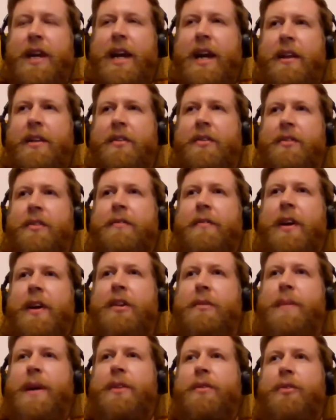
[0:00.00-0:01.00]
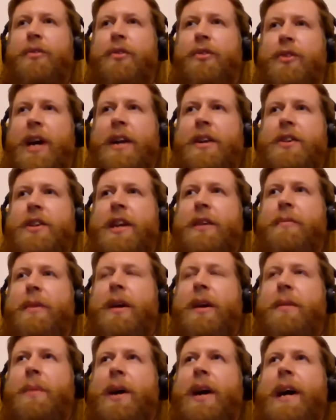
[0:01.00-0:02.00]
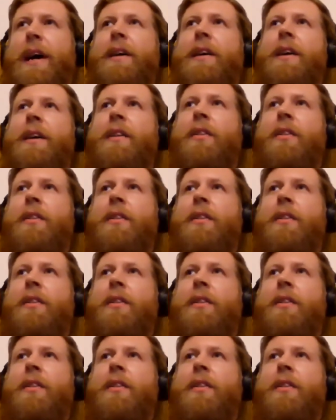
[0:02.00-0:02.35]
yeah, this is a fundamental strategy whereby